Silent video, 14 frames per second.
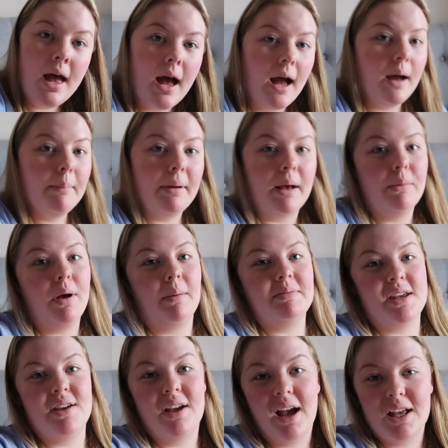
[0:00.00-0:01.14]
but I will
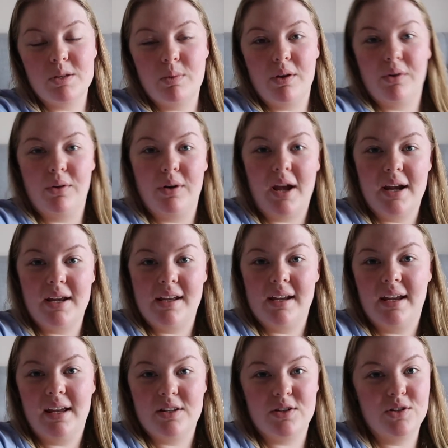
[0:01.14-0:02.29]
update you guys whether or not I
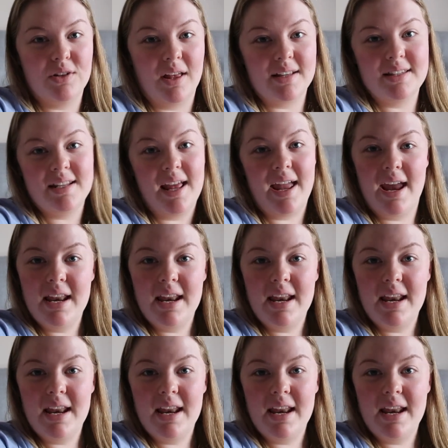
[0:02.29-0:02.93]
get to do that today.